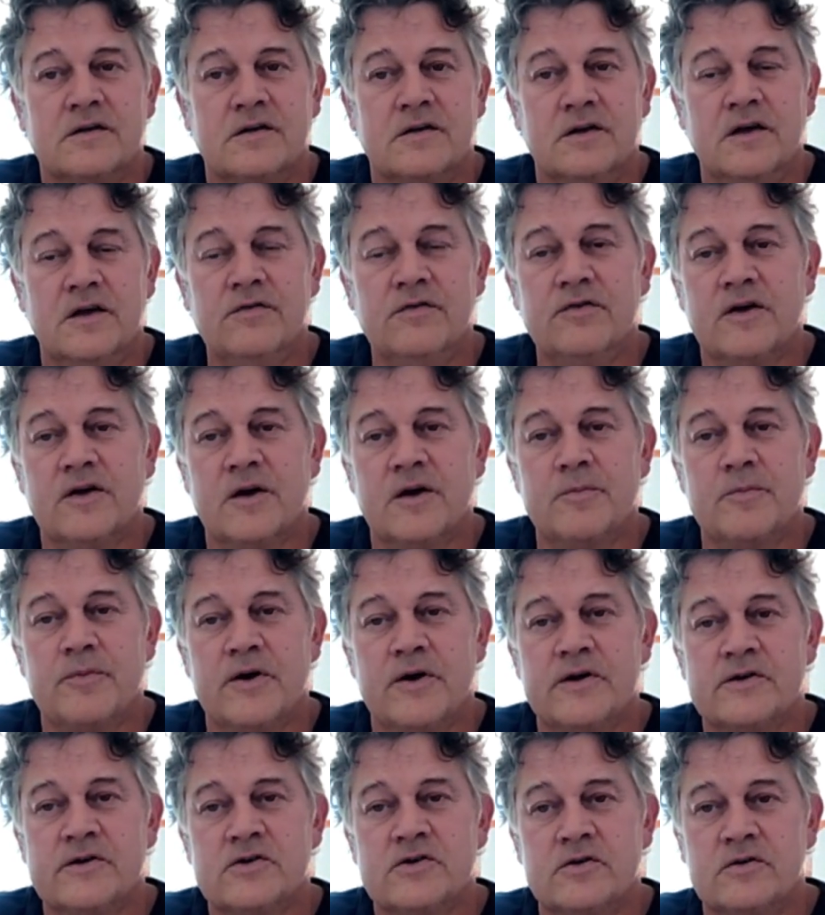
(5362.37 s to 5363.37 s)
And if they
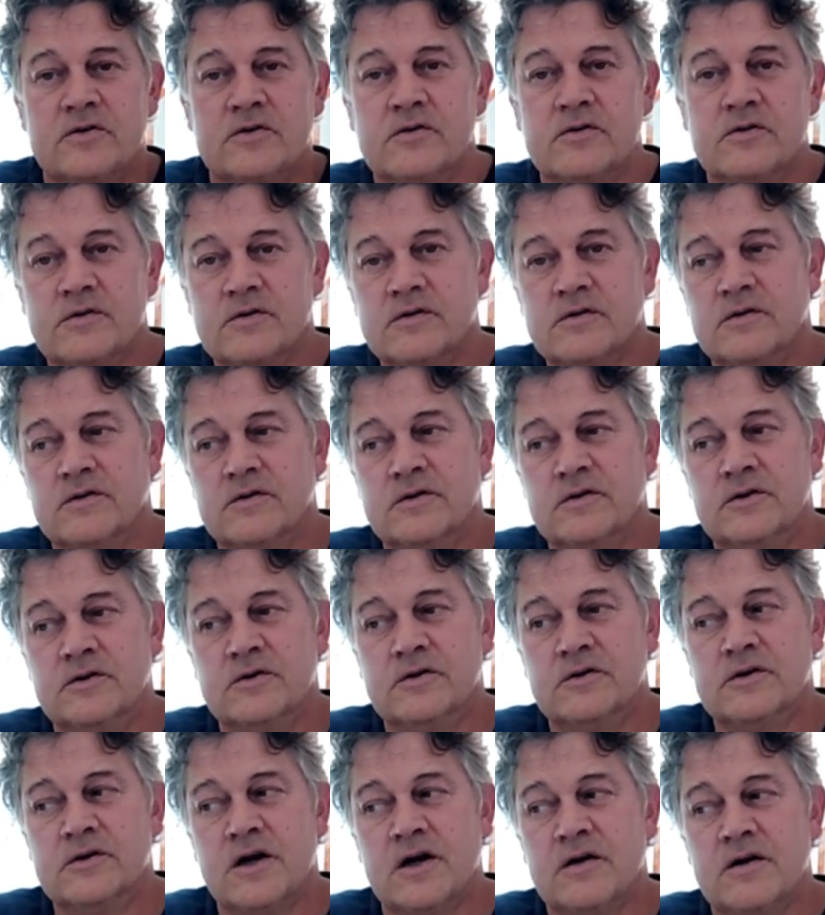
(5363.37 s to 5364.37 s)
approach you,
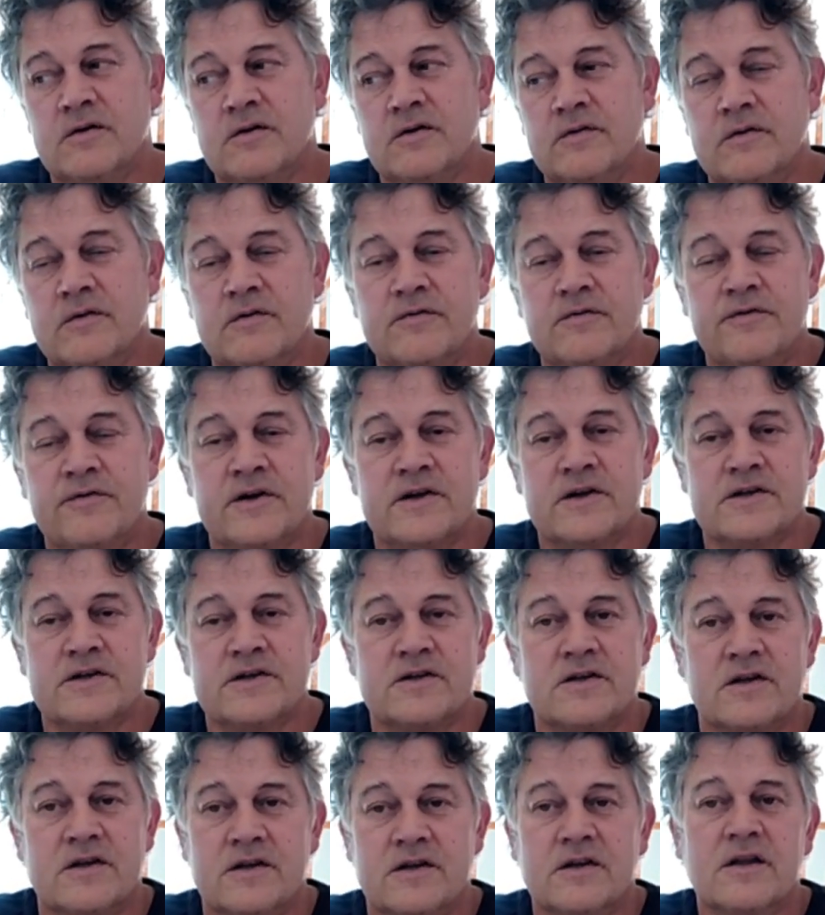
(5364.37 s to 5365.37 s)
you know
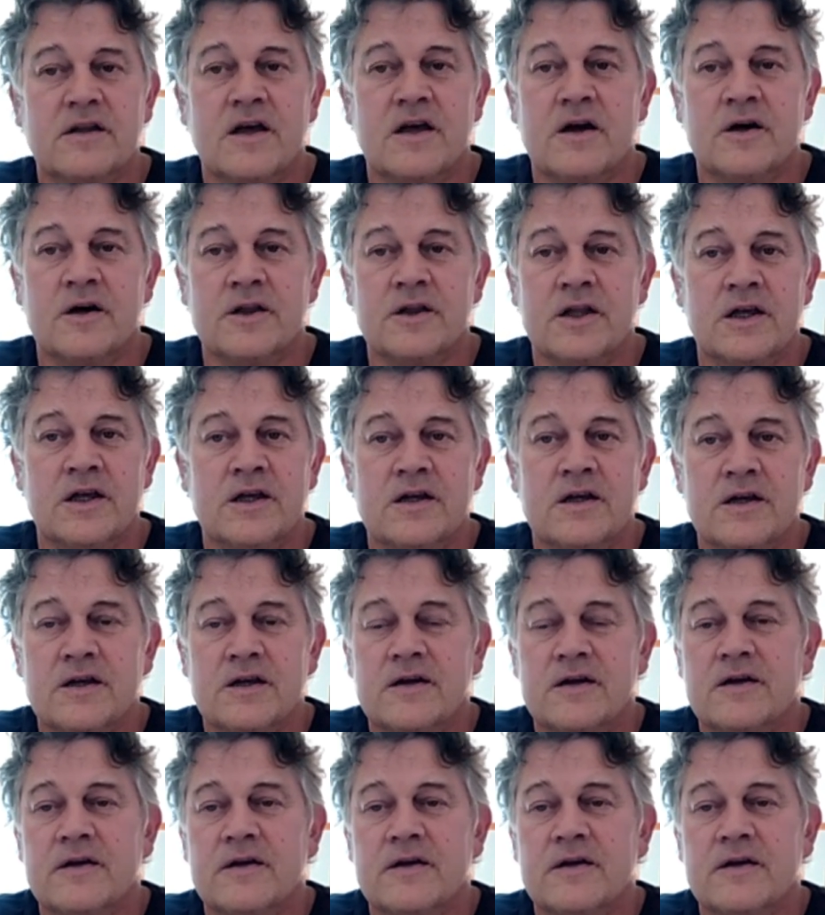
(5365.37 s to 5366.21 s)
first they are there.